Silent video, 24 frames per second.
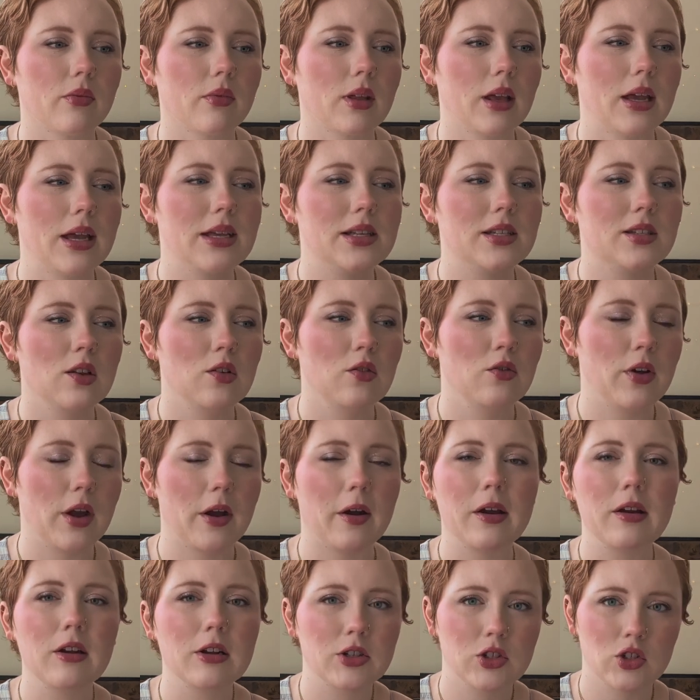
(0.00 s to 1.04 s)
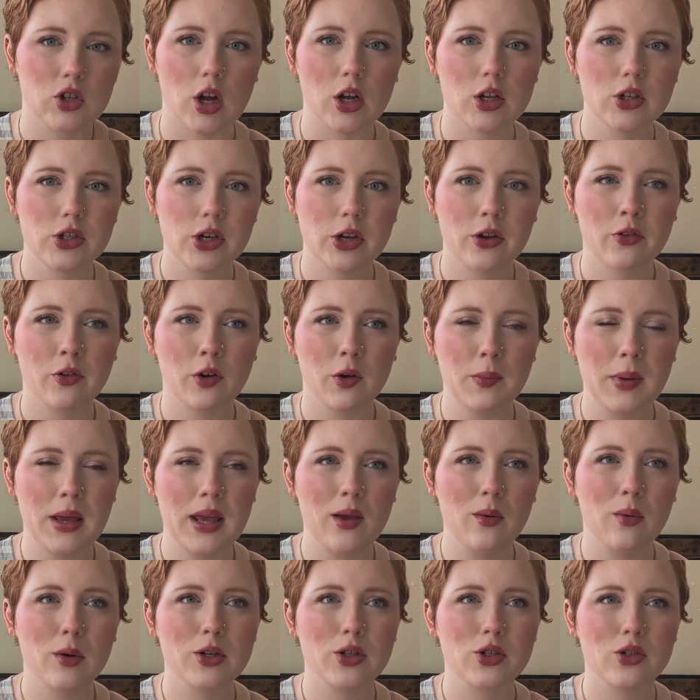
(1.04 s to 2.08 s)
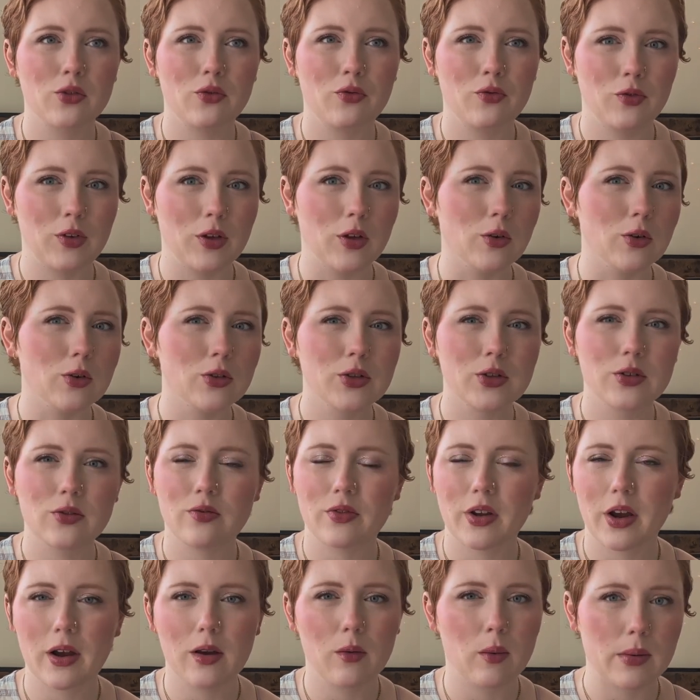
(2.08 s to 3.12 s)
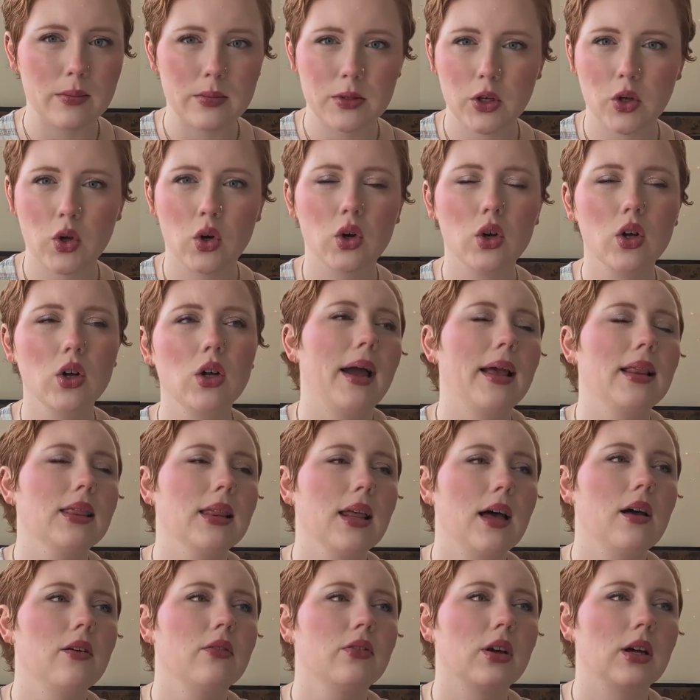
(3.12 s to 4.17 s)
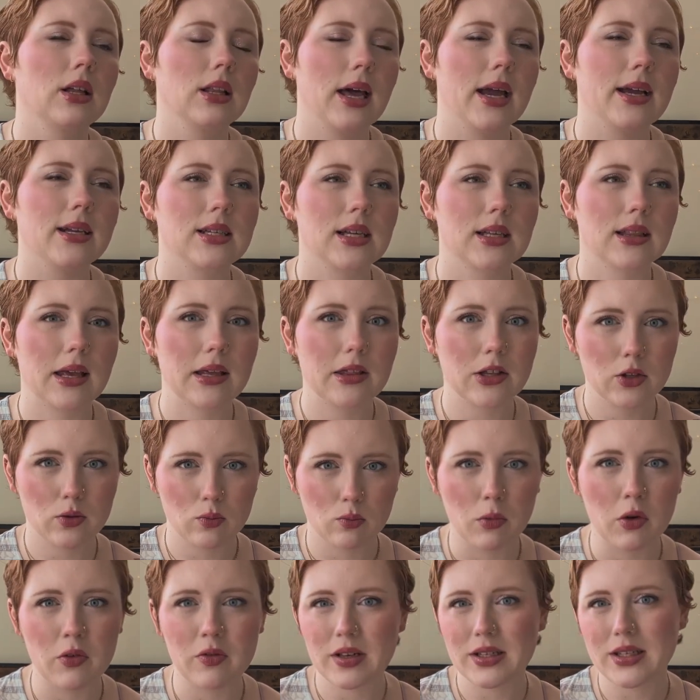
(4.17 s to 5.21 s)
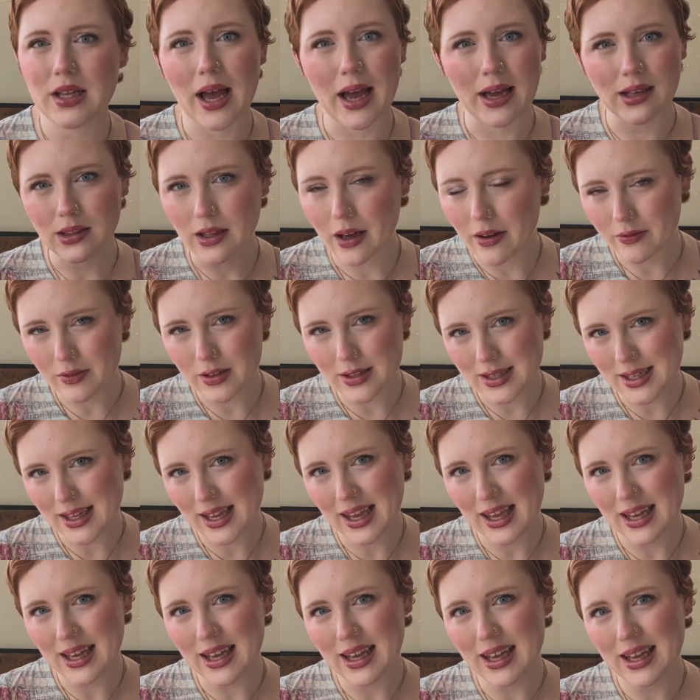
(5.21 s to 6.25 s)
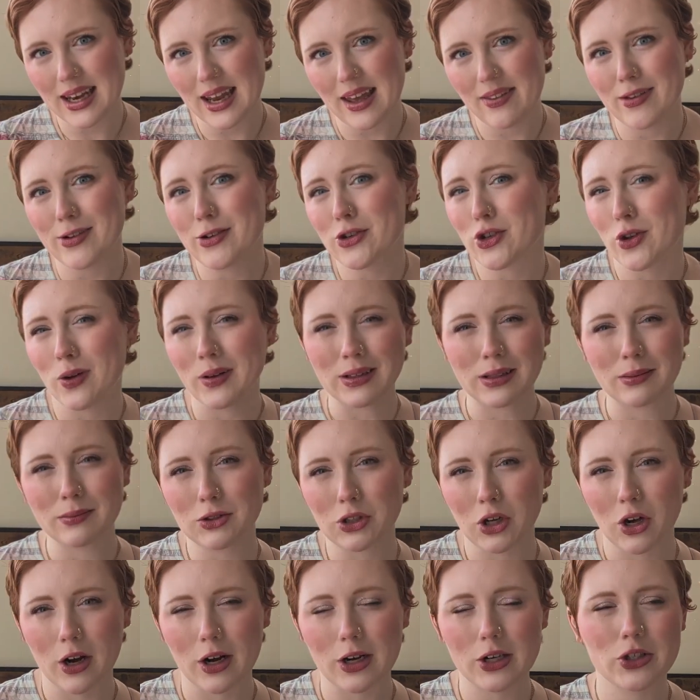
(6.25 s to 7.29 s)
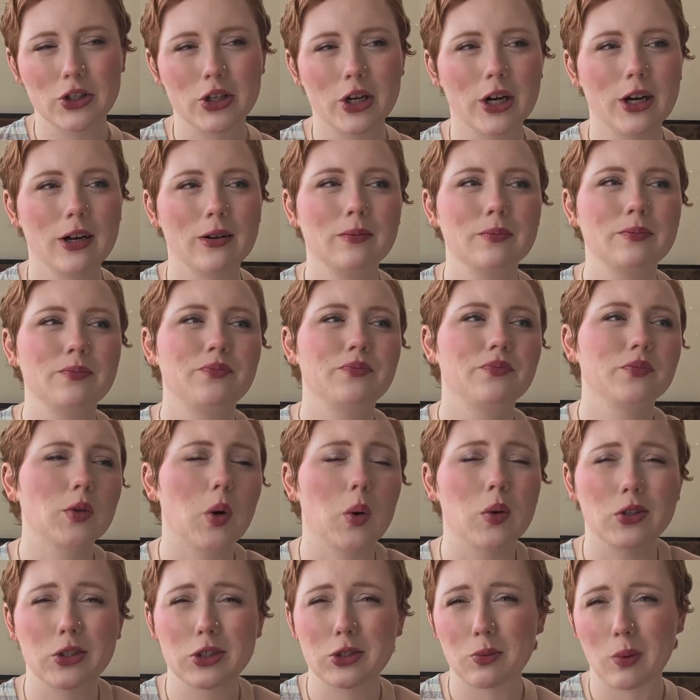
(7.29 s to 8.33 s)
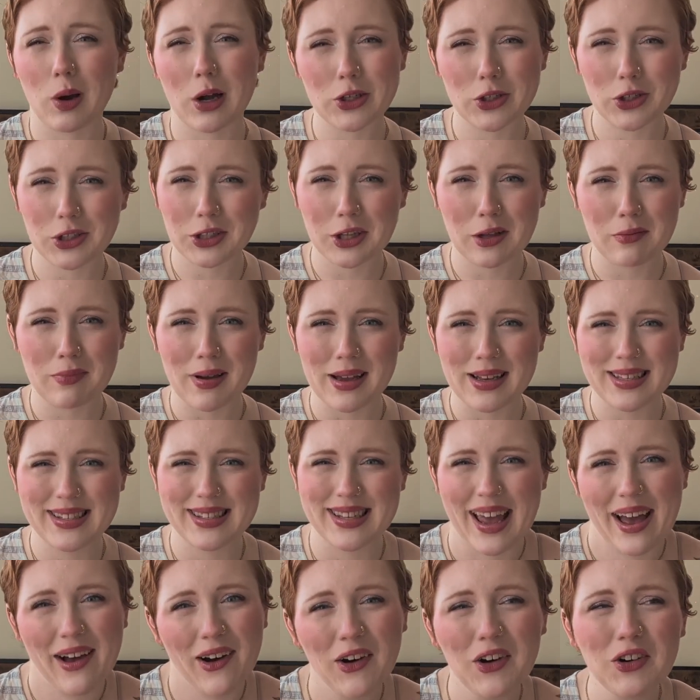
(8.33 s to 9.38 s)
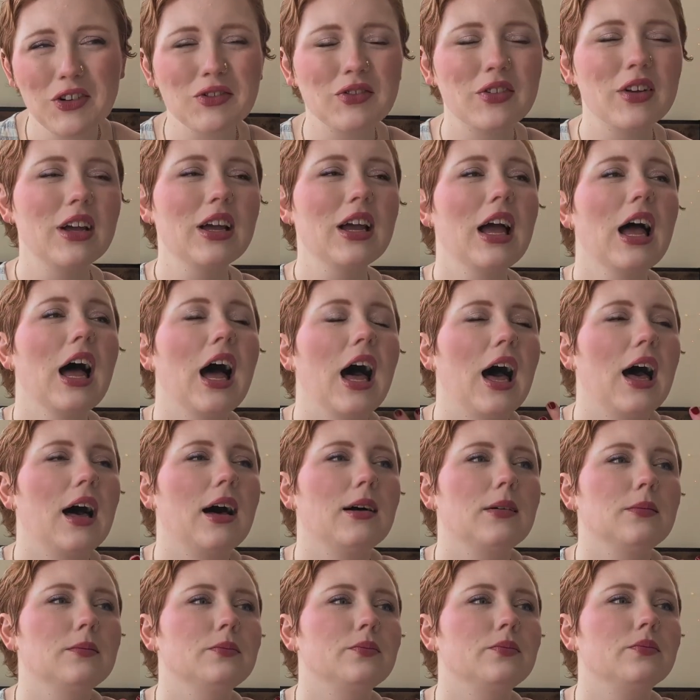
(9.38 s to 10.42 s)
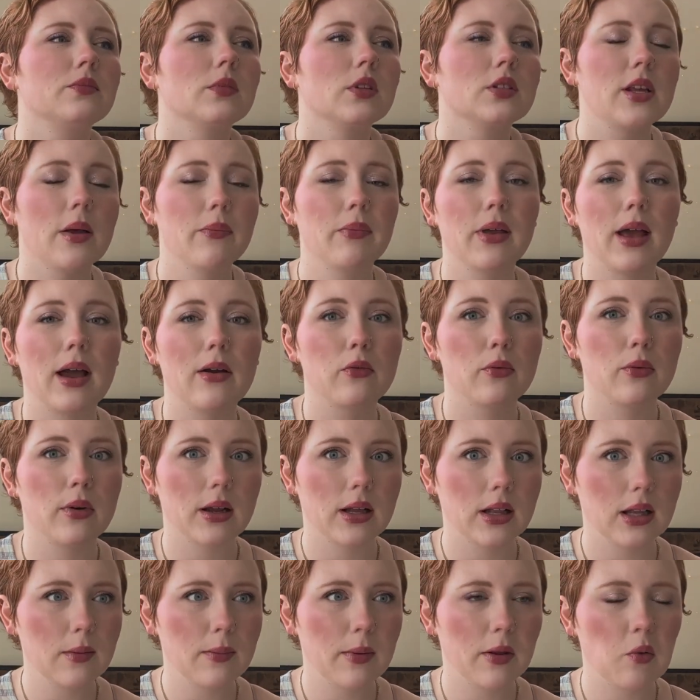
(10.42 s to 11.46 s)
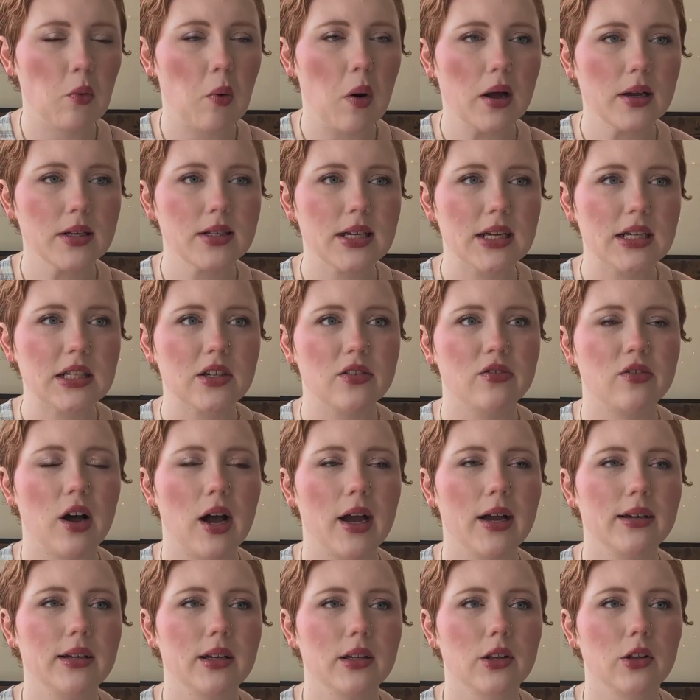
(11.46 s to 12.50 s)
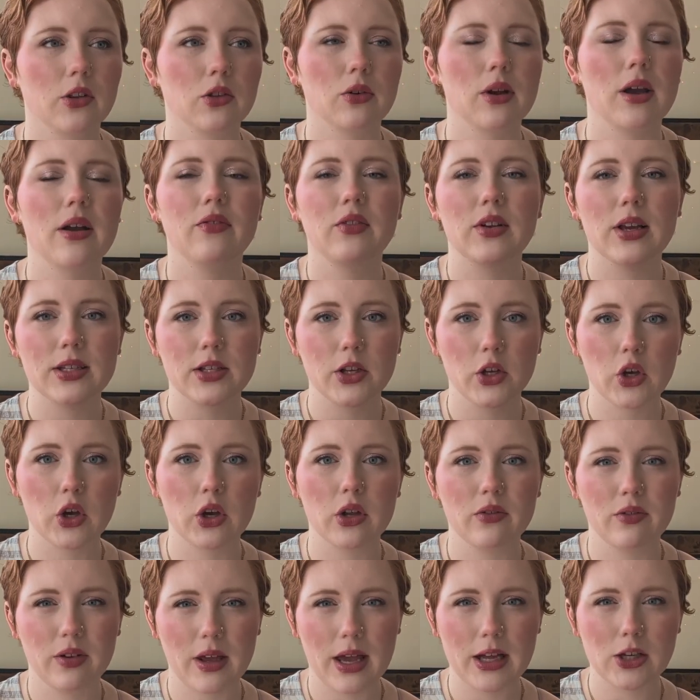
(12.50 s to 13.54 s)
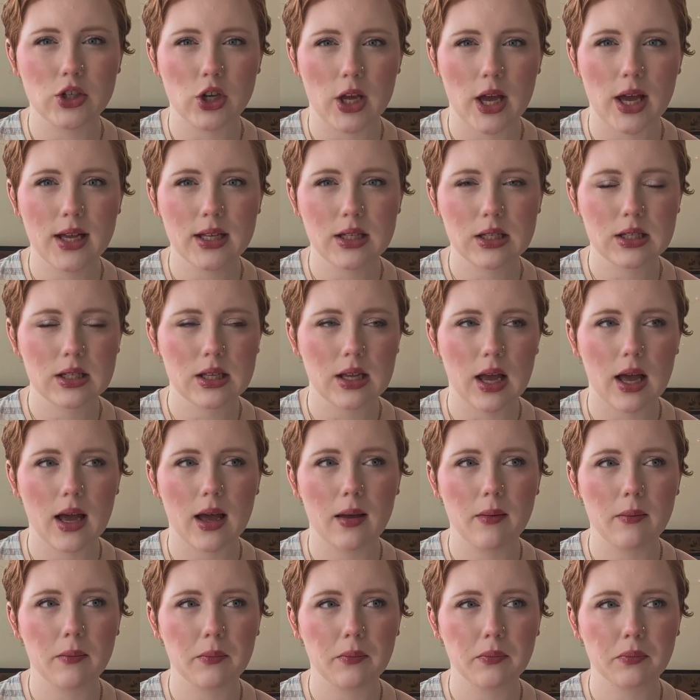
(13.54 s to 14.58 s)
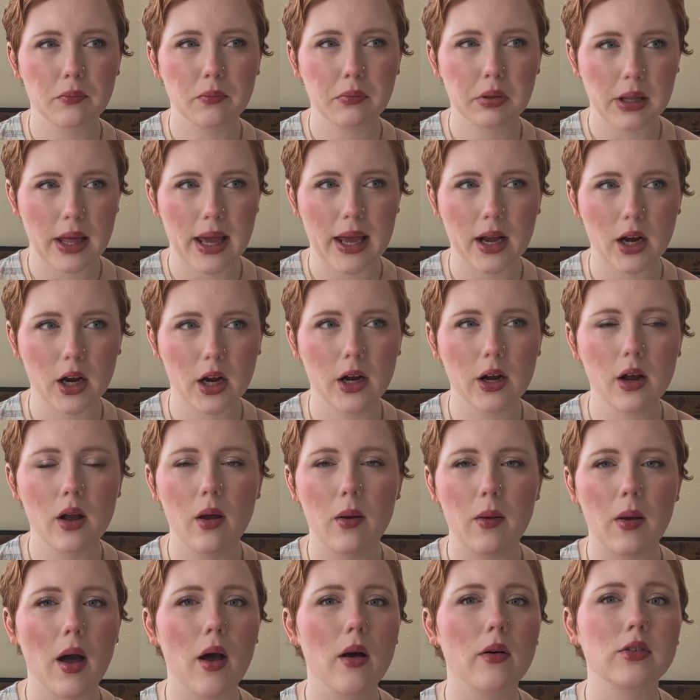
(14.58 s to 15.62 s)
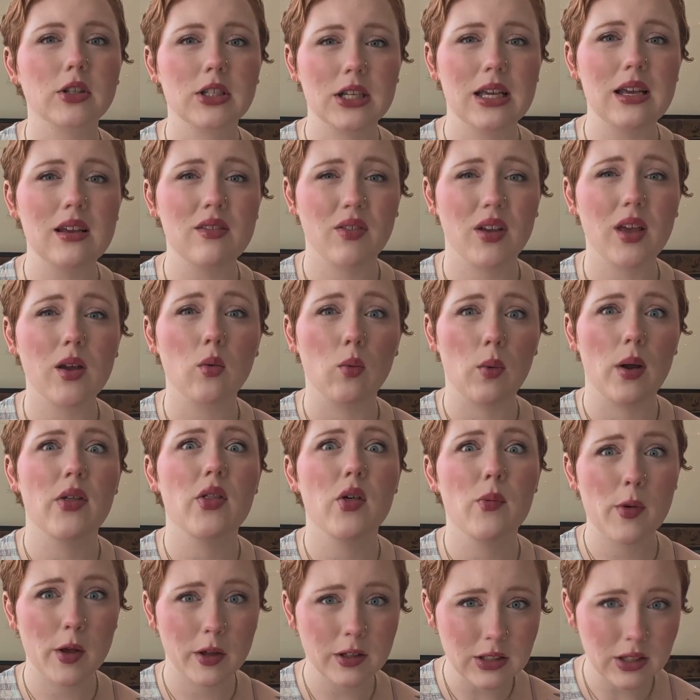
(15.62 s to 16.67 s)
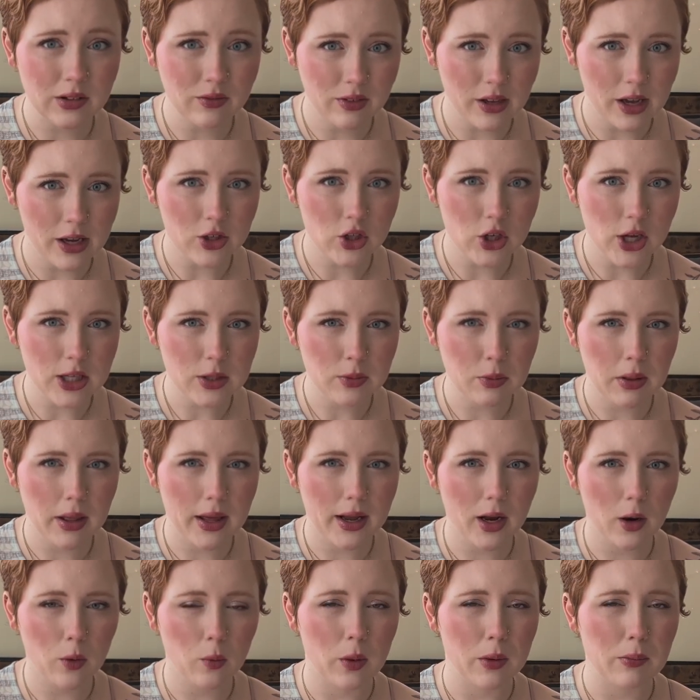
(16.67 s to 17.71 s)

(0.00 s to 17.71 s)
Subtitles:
is very nostalgic for me, which feels very whimsical. I love collecting like the movies I loved as a kid and then showing them to Archer or just watching them myself. Something I've really been wanting to find at the thrift is a good VHS player. A TV with a built-in VHS player